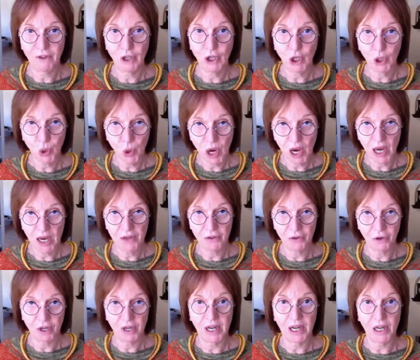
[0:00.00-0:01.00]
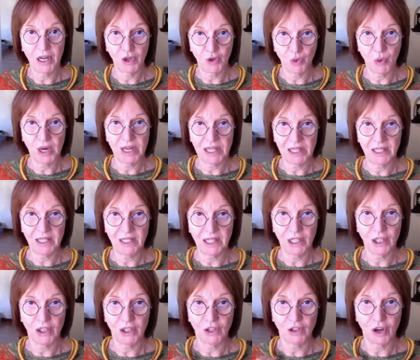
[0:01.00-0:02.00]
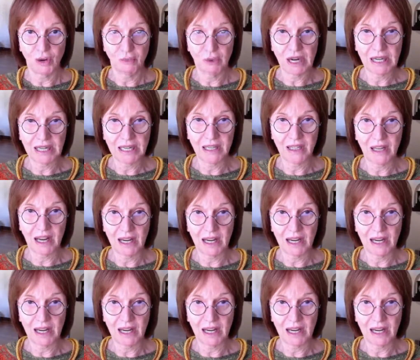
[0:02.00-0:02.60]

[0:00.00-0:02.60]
220 stitches on my needle.